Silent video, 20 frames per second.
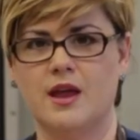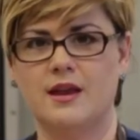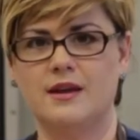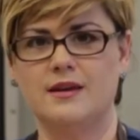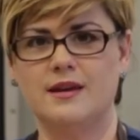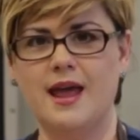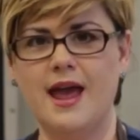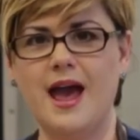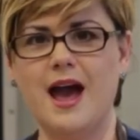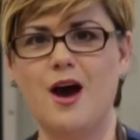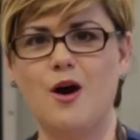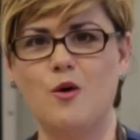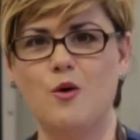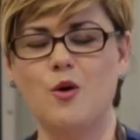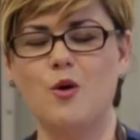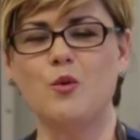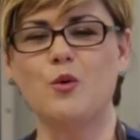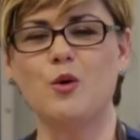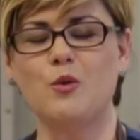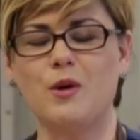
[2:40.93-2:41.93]
Now
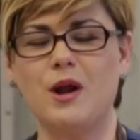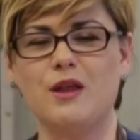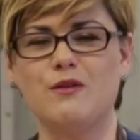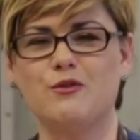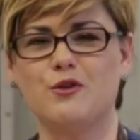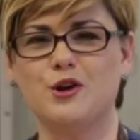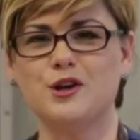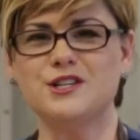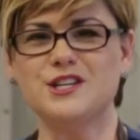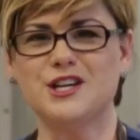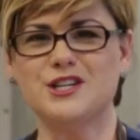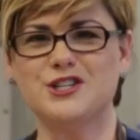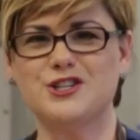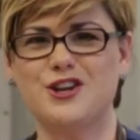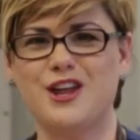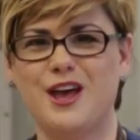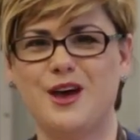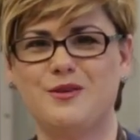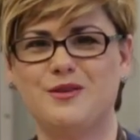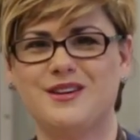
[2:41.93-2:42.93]
we're ready for a
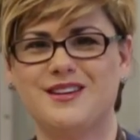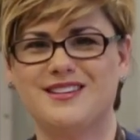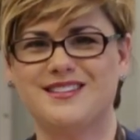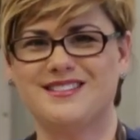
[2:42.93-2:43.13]
touchdown.